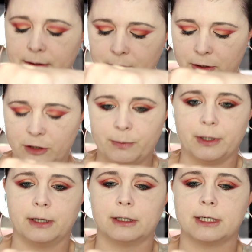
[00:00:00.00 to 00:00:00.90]
So I just
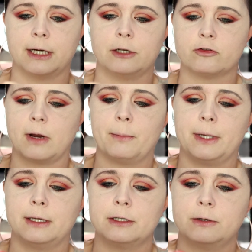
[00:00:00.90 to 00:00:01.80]
put a little tiny drop
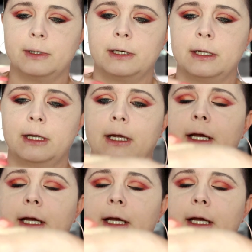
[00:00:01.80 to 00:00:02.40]
into it,